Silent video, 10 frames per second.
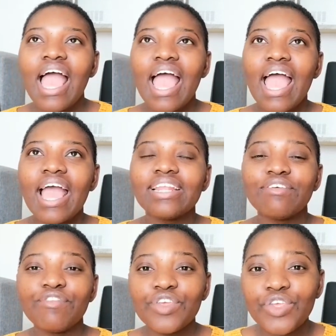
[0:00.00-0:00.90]
And
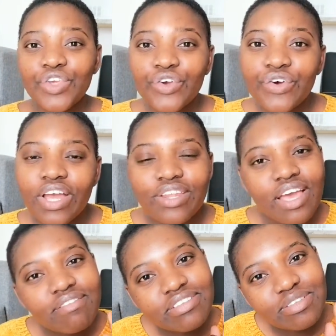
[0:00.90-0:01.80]
if you're new and you
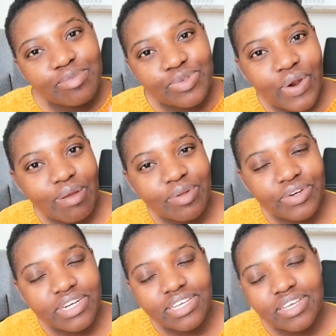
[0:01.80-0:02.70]
haven't subscribed
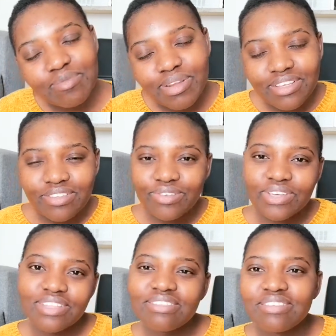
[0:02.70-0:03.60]
already, please do
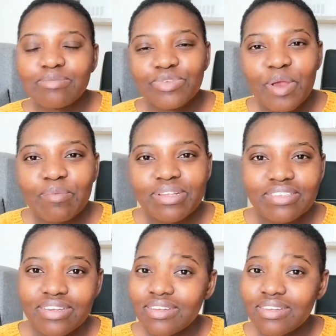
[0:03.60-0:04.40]
hit the subscribe button.